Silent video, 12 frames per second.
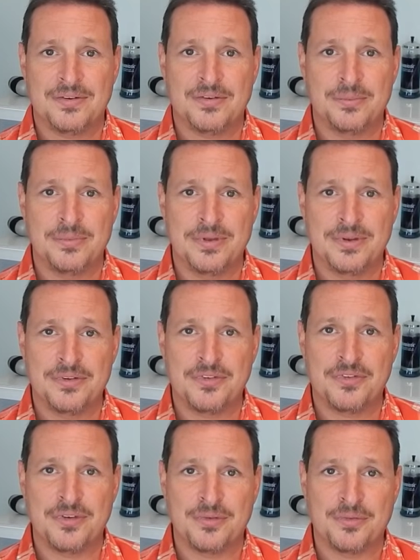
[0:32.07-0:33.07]

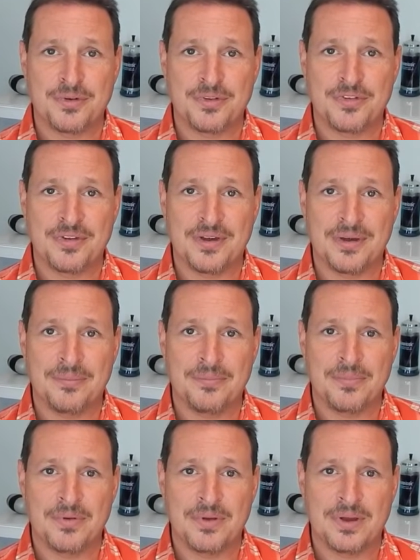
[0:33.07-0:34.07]
Tremendous difference.
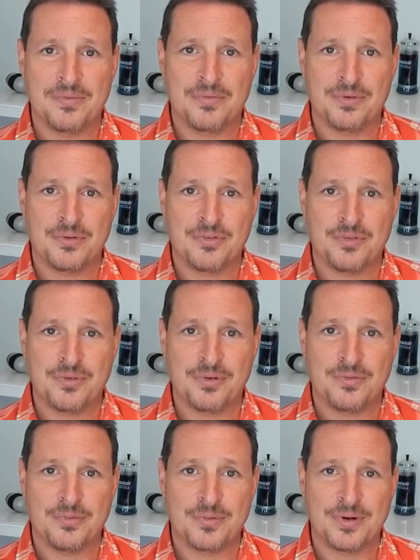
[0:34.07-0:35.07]
First
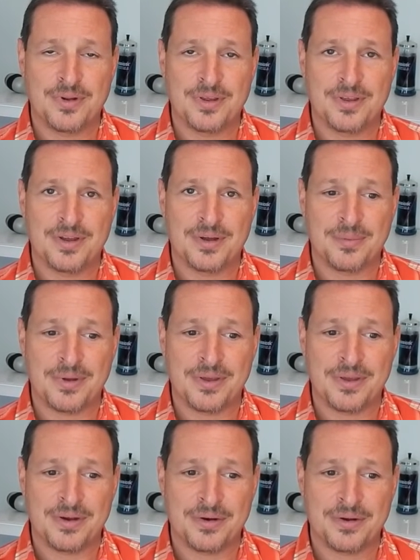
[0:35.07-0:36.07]
off, when I got my
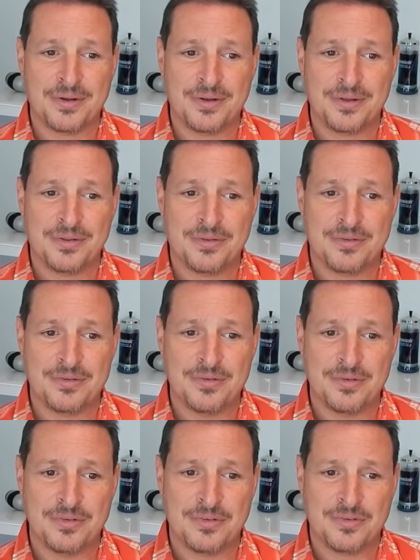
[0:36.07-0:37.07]
haircut
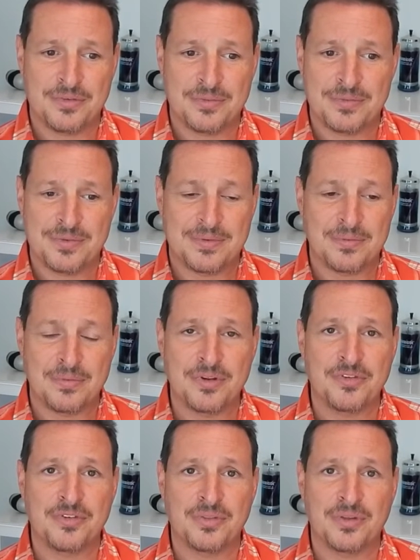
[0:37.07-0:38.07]
just
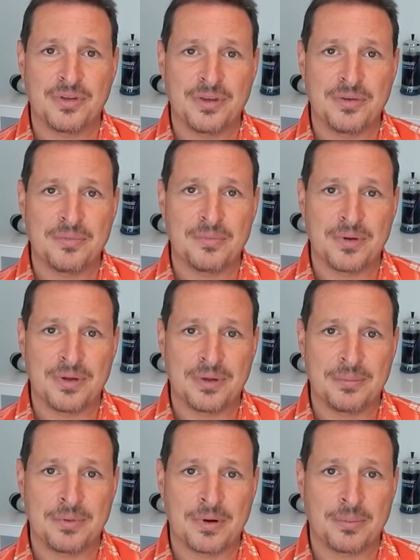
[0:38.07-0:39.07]
recently,
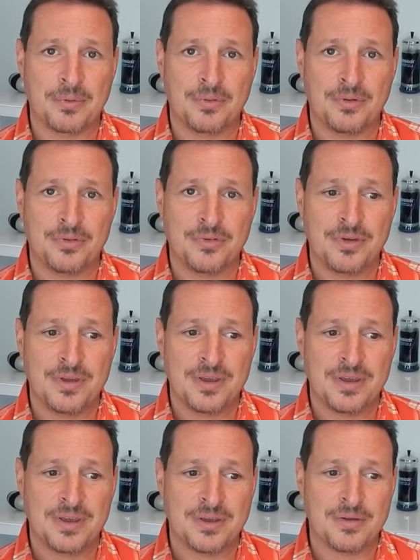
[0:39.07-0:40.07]
my barber looked.
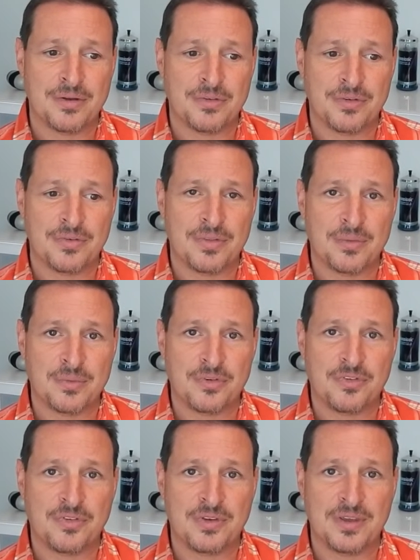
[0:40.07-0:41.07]
He goes, he's never
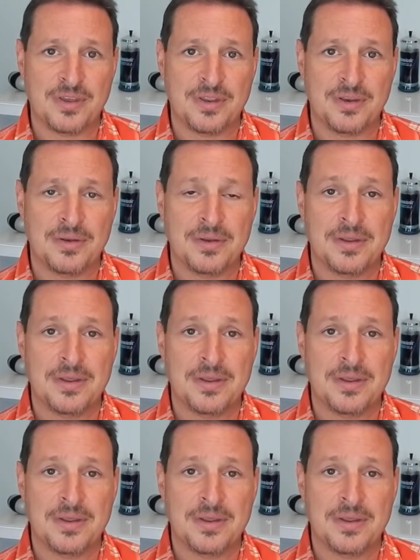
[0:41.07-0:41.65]
seen